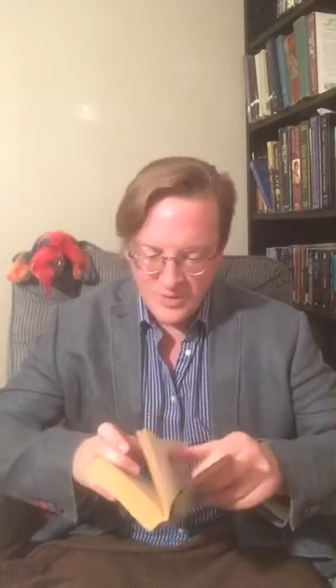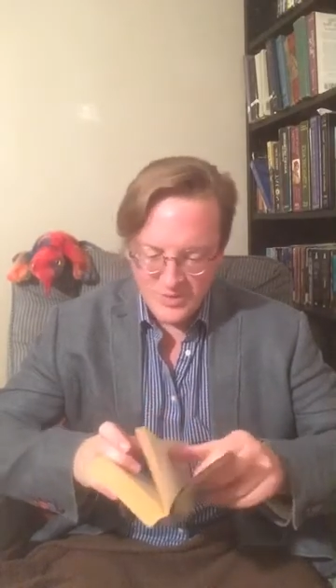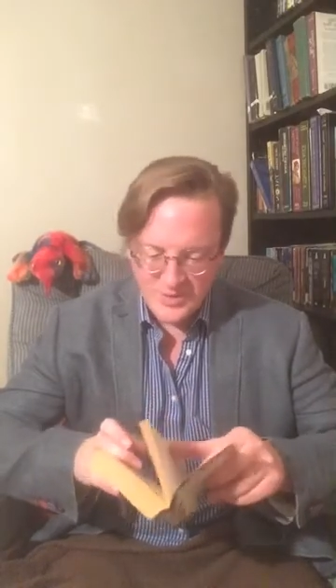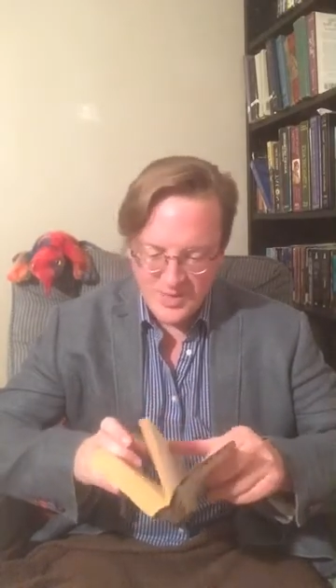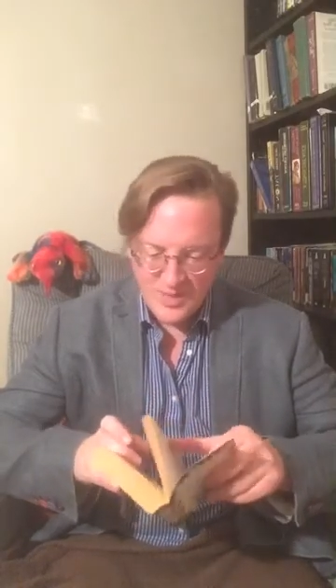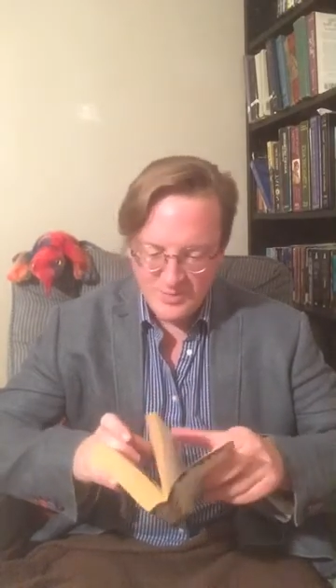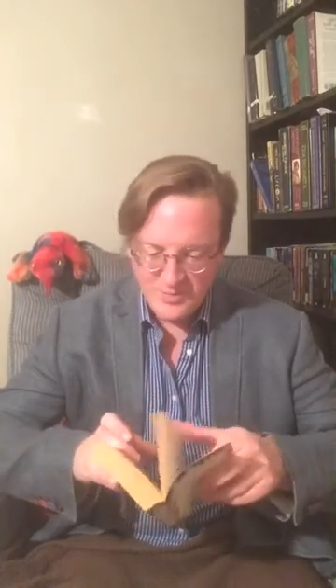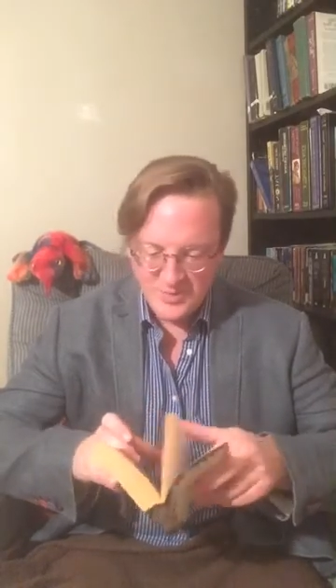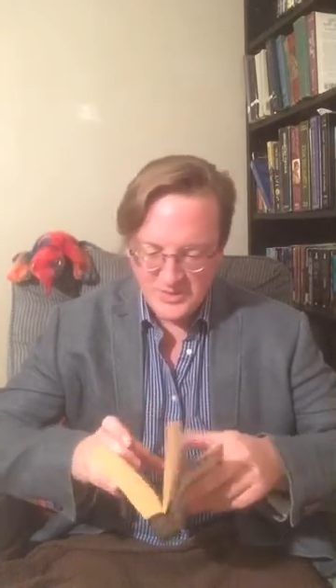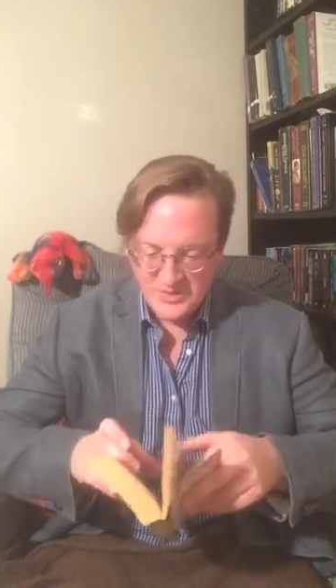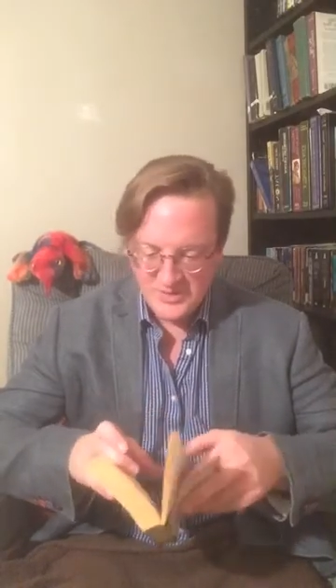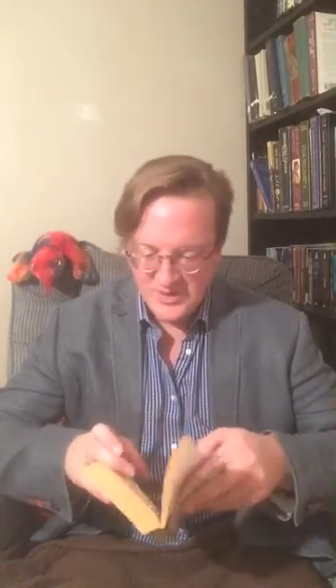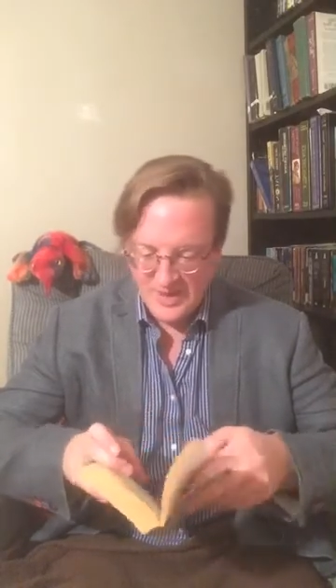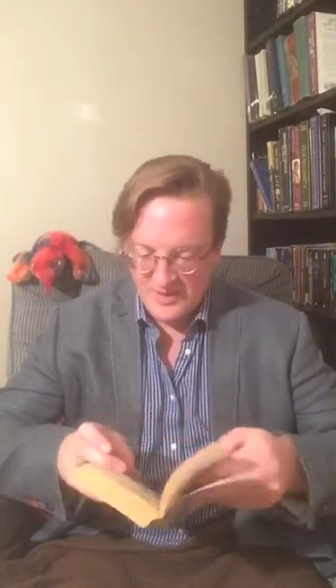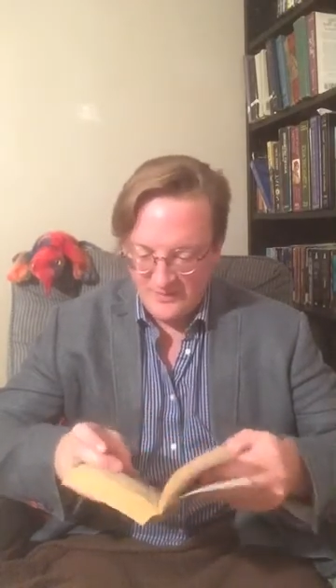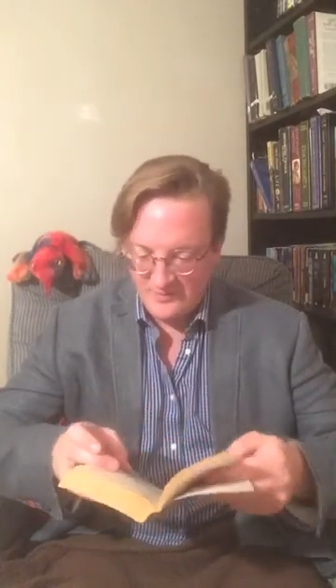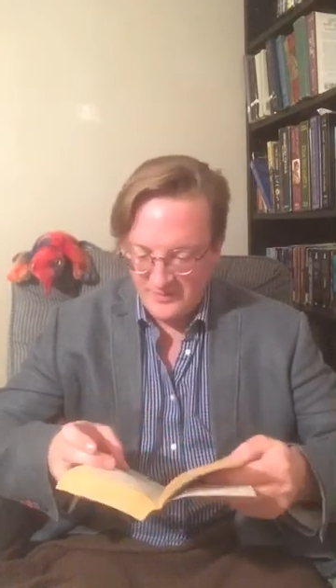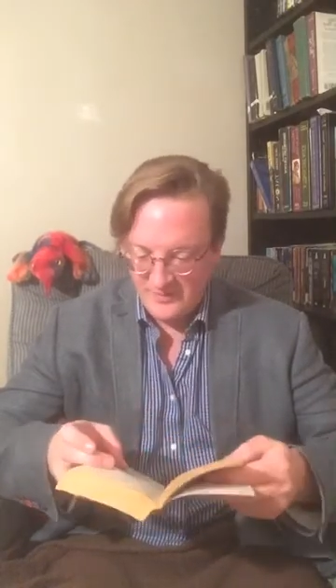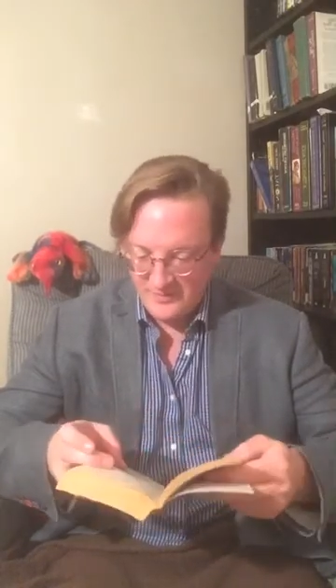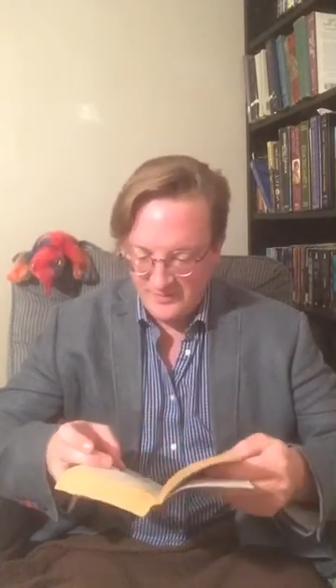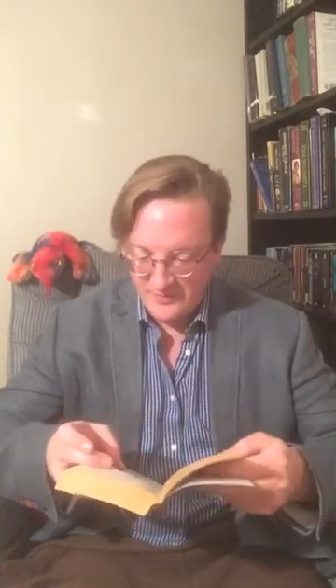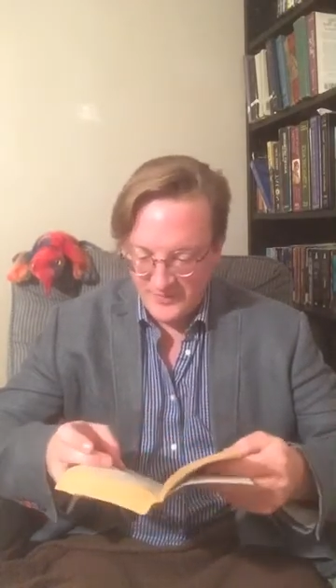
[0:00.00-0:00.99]
chapters
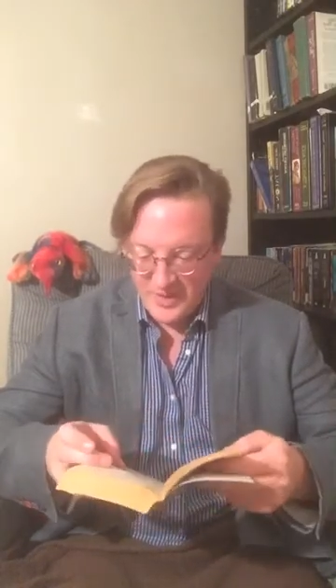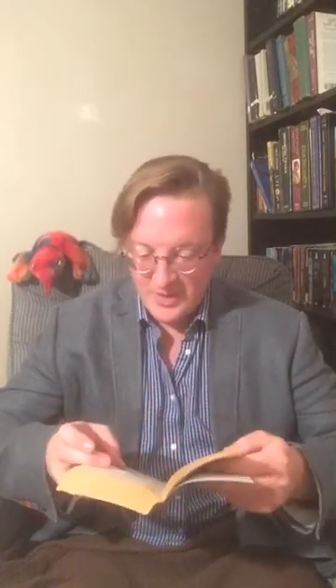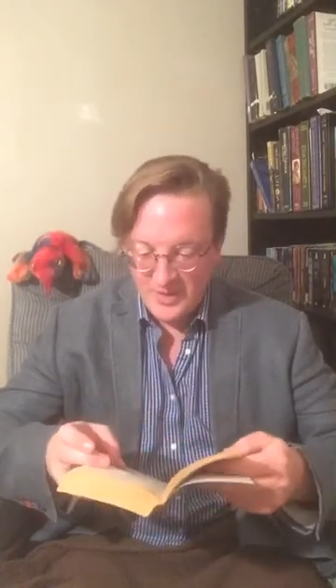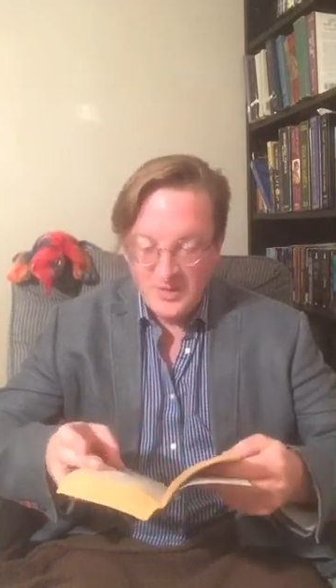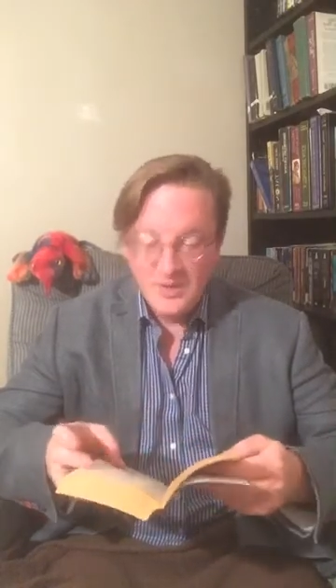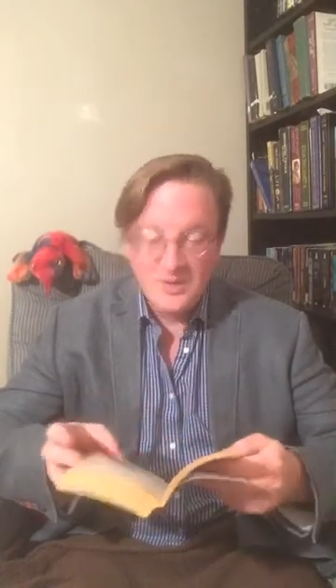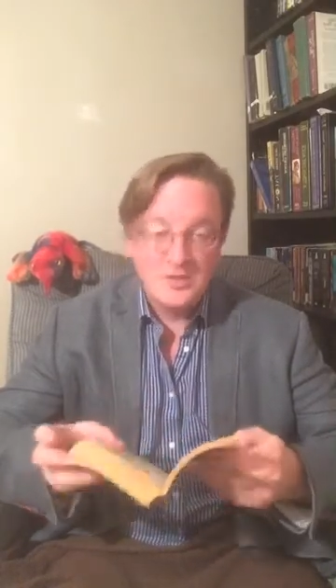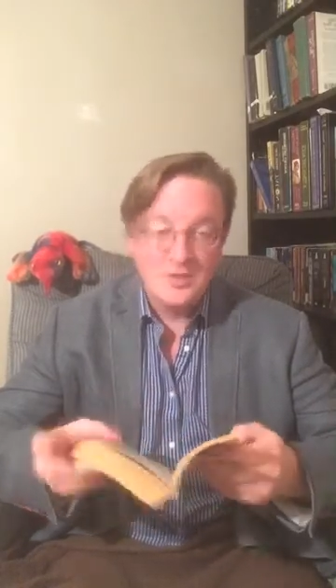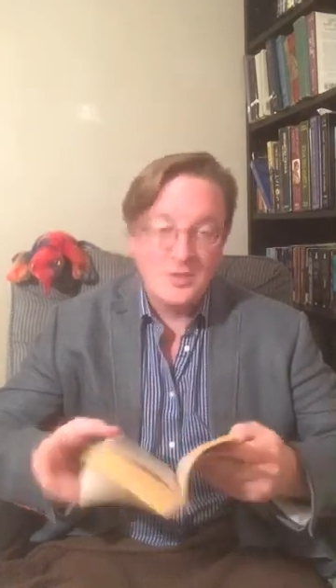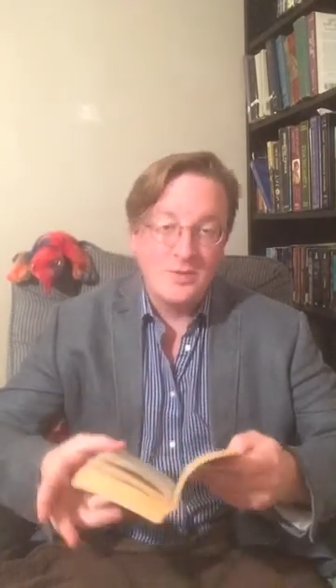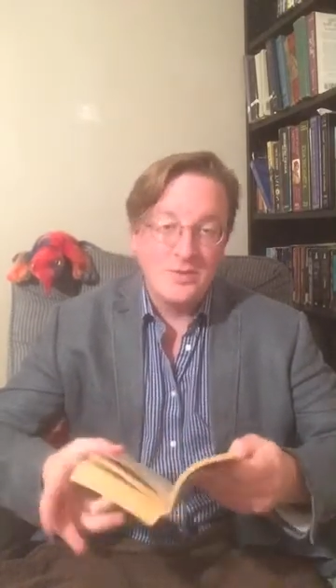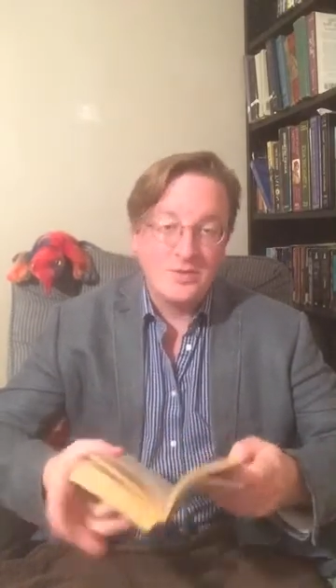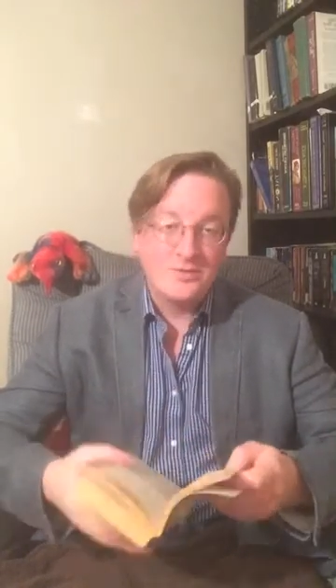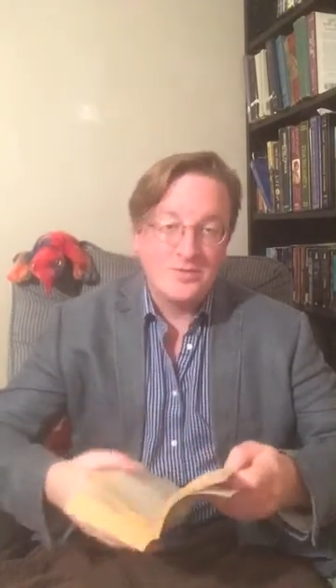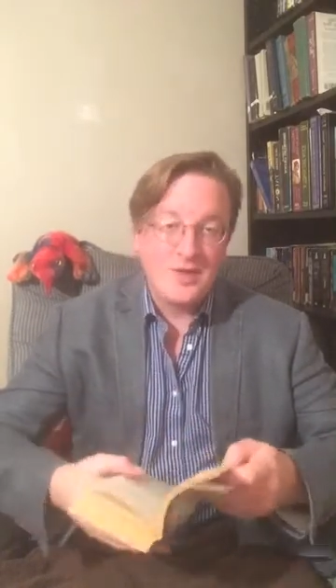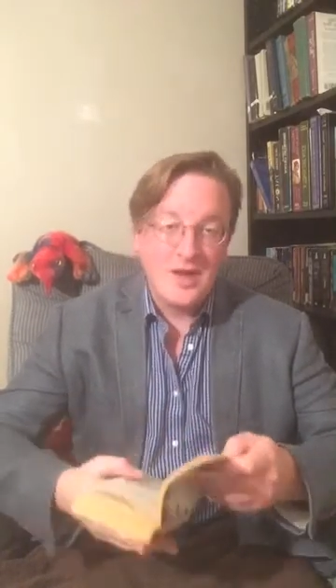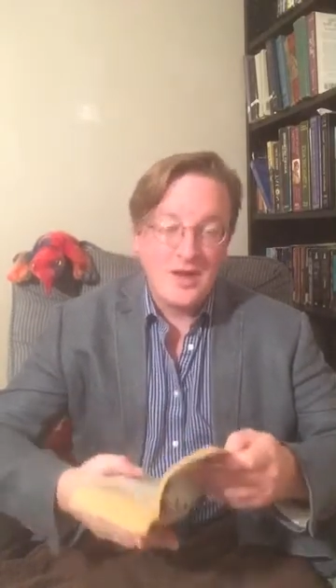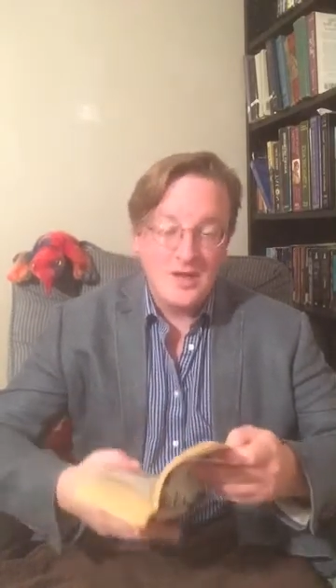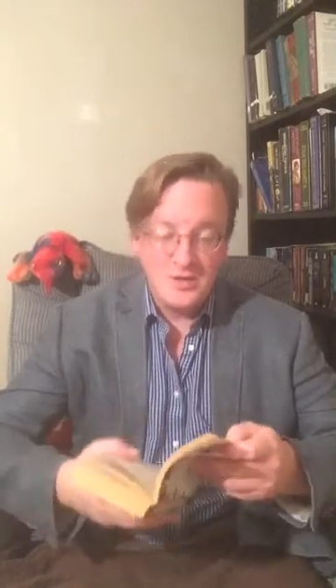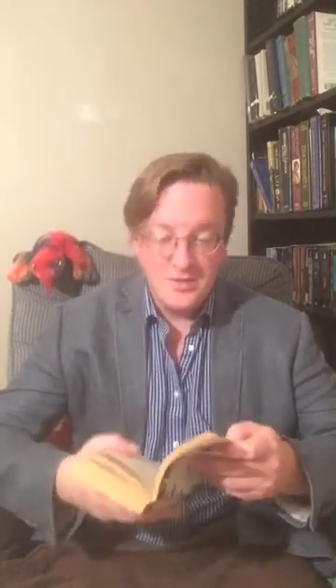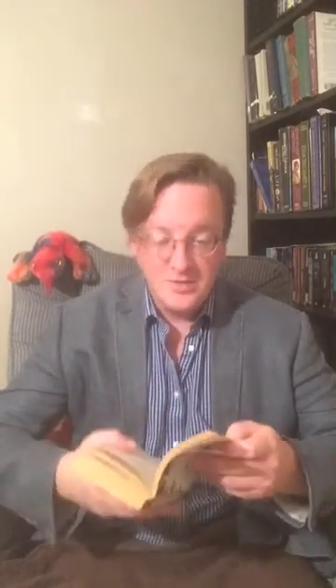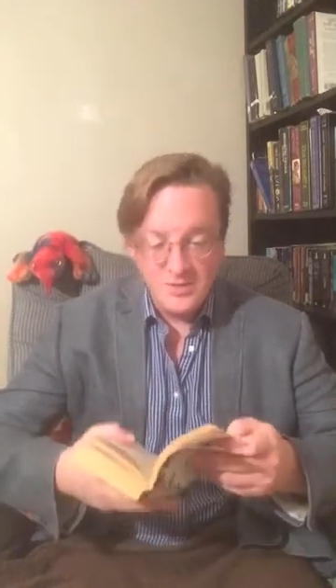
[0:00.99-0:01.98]
left. So we'll
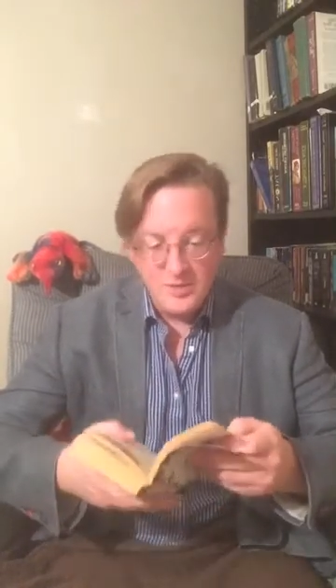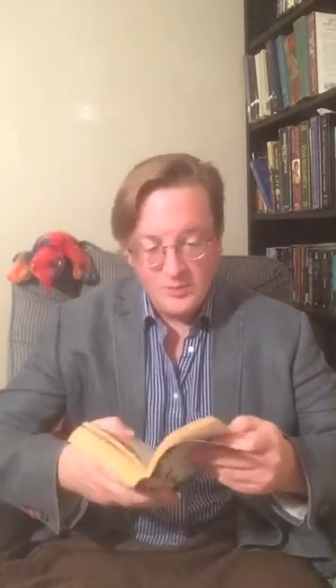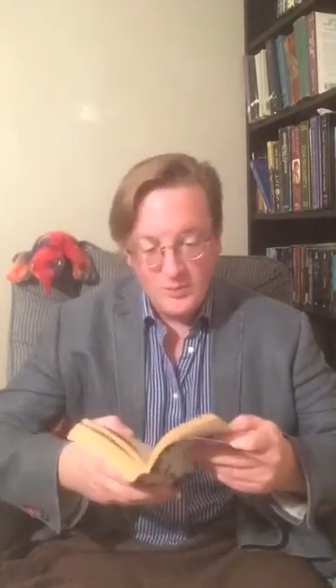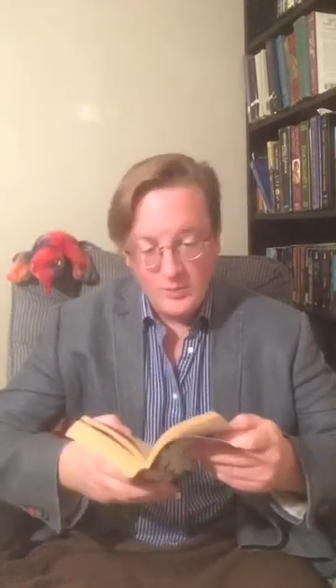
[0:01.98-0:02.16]
try and do